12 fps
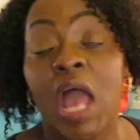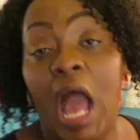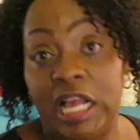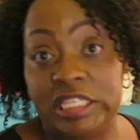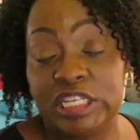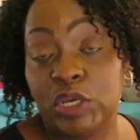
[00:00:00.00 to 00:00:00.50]

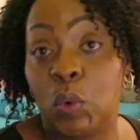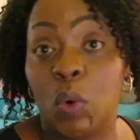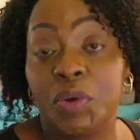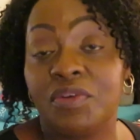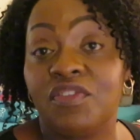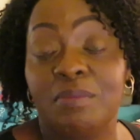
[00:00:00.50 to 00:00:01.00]
I did
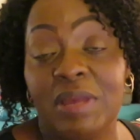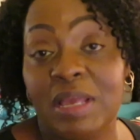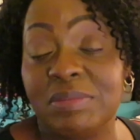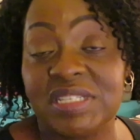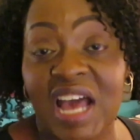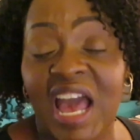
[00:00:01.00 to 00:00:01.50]
order it from
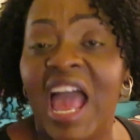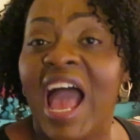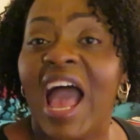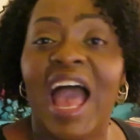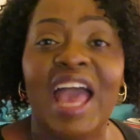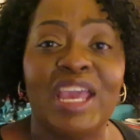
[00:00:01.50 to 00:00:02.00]
Amazon.
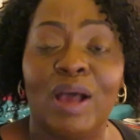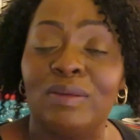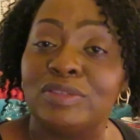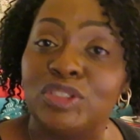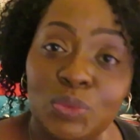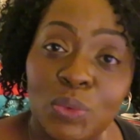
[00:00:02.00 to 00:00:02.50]
How y'all
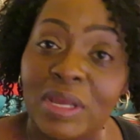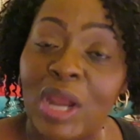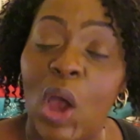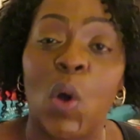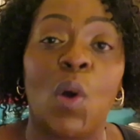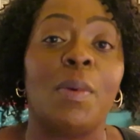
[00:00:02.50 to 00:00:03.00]
doing?
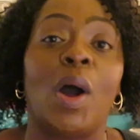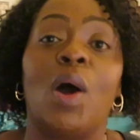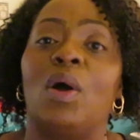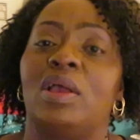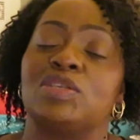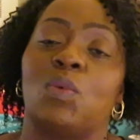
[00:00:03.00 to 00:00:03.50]
I hope
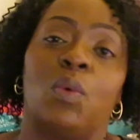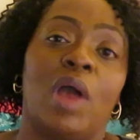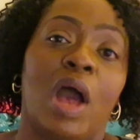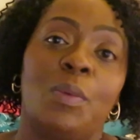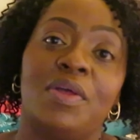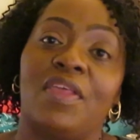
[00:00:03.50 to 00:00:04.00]
all is
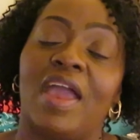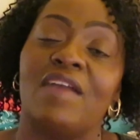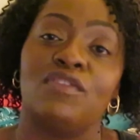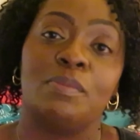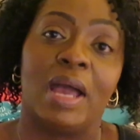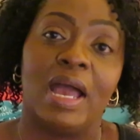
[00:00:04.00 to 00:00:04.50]
well with
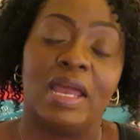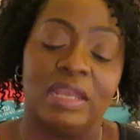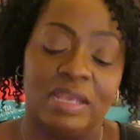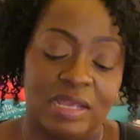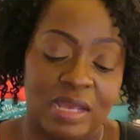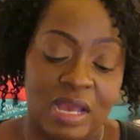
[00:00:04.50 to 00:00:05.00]

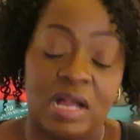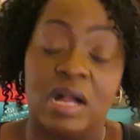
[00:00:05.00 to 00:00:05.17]
everybody.